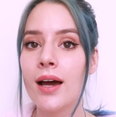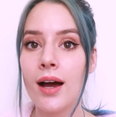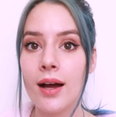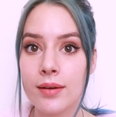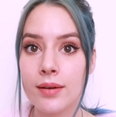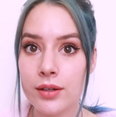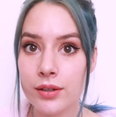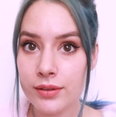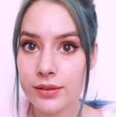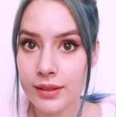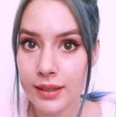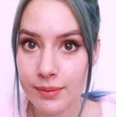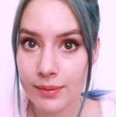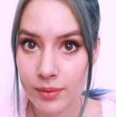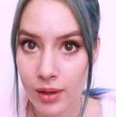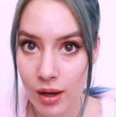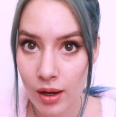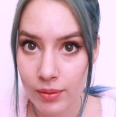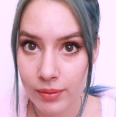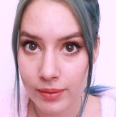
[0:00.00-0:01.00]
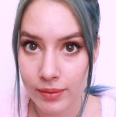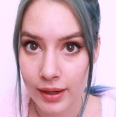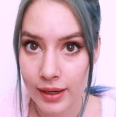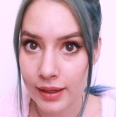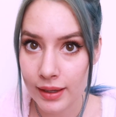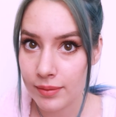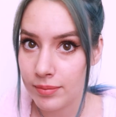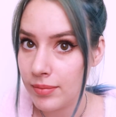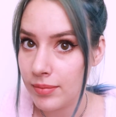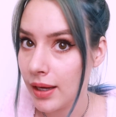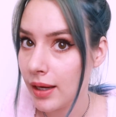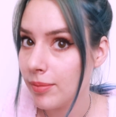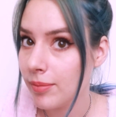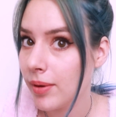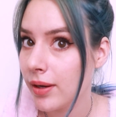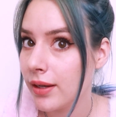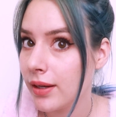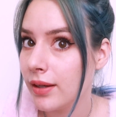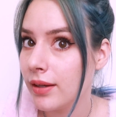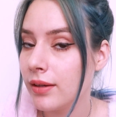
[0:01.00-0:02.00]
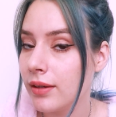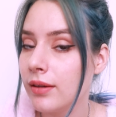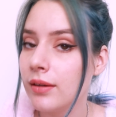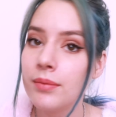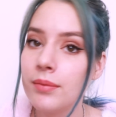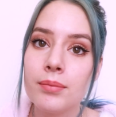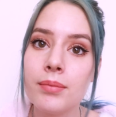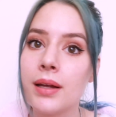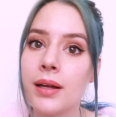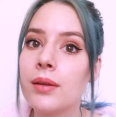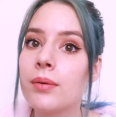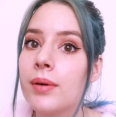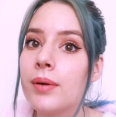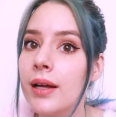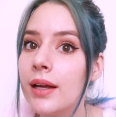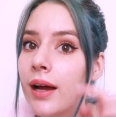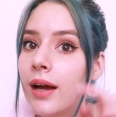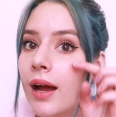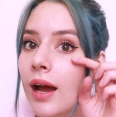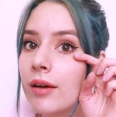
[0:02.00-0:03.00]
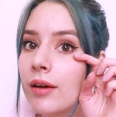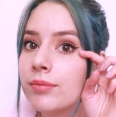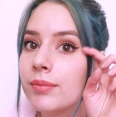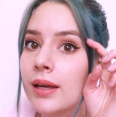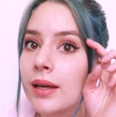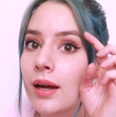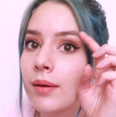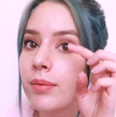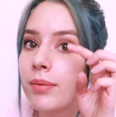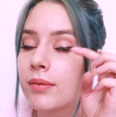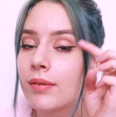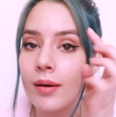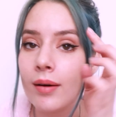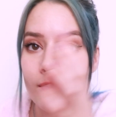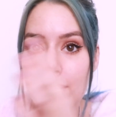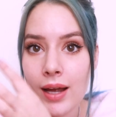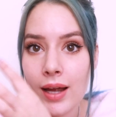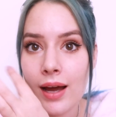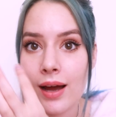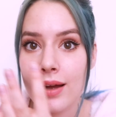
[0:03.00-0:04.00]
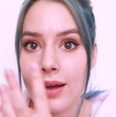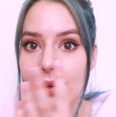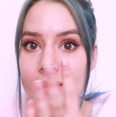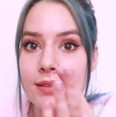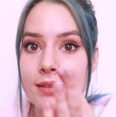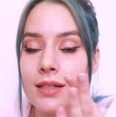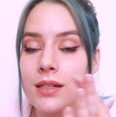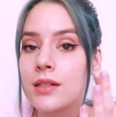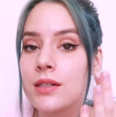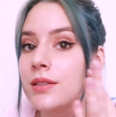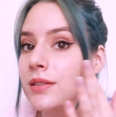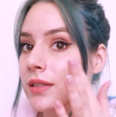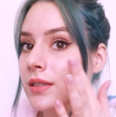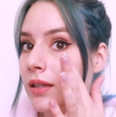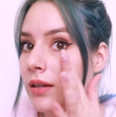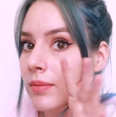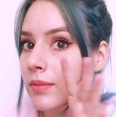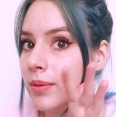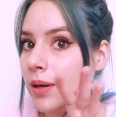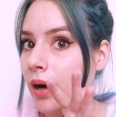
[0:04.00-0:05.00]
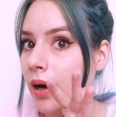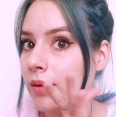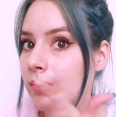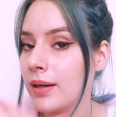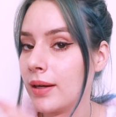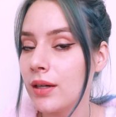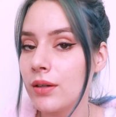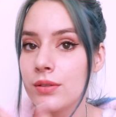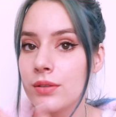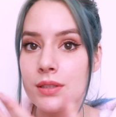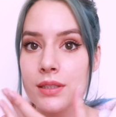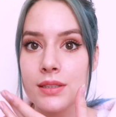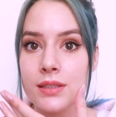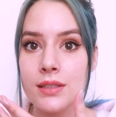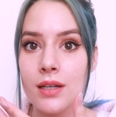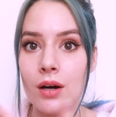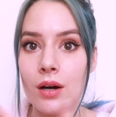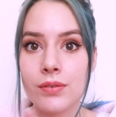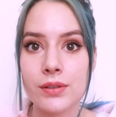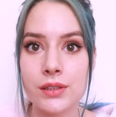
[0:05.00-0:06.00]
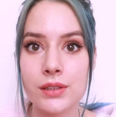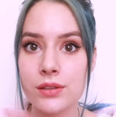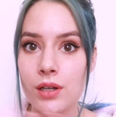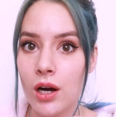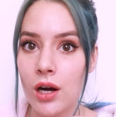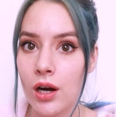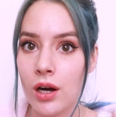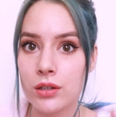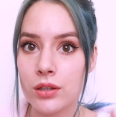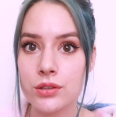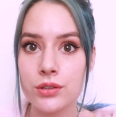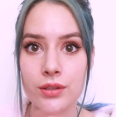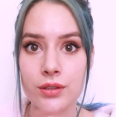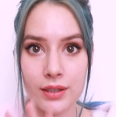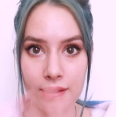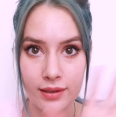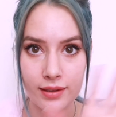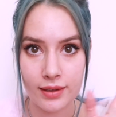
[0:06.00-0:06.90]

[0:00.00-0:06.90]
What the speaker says: Currently I'm not wearing makeup on it. By the way, I have makeup around my eyes, like concealer, but on my nose itself, it's not contoured or